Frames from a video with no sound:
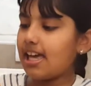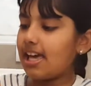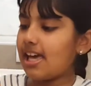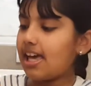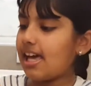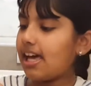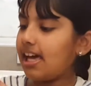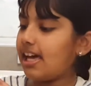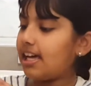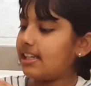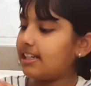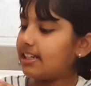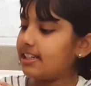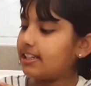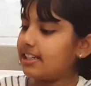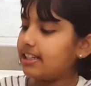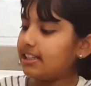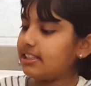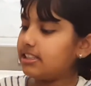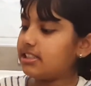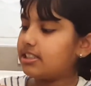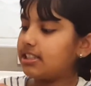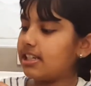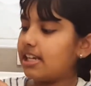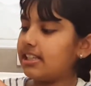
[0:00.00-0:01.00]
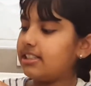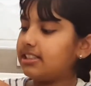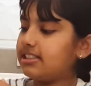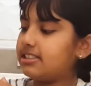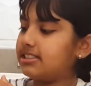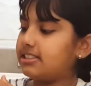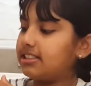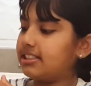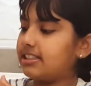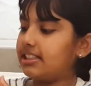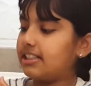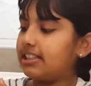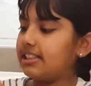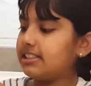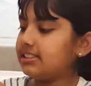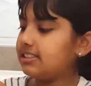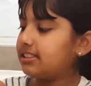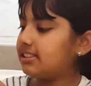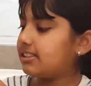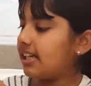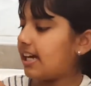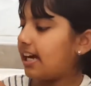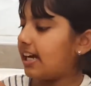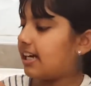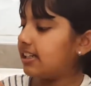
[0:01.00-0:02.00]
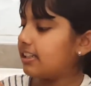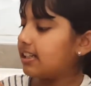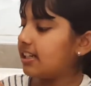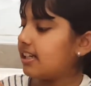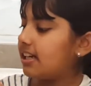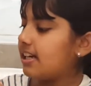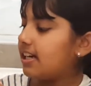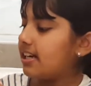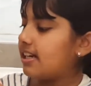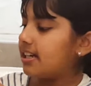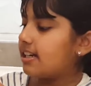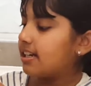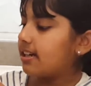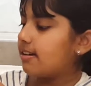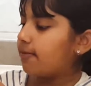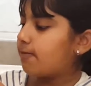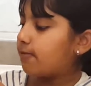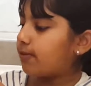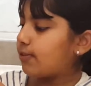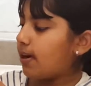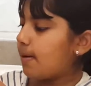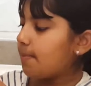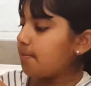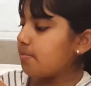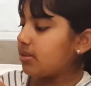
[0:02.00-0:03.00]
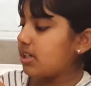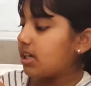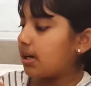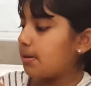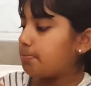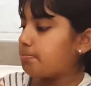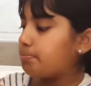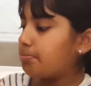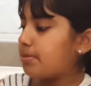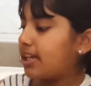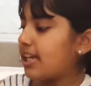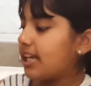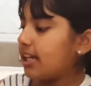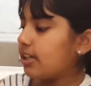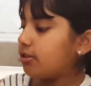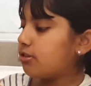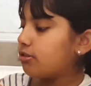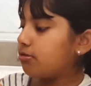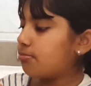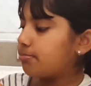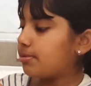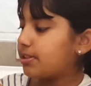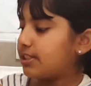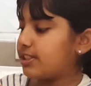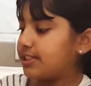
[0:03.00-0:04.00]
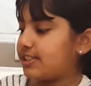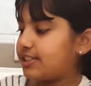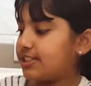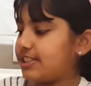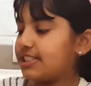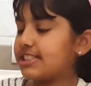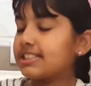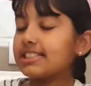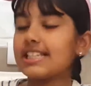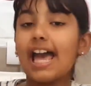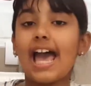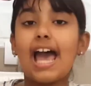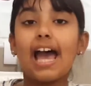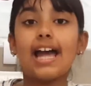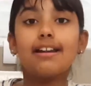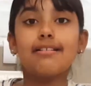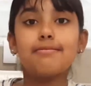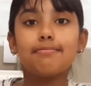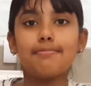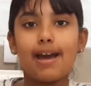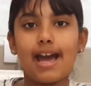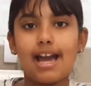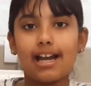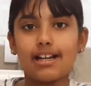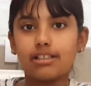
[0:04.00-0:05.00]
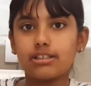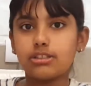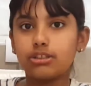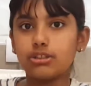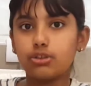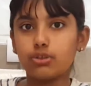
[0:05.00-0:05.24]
and it says that from cupcake to princess and back.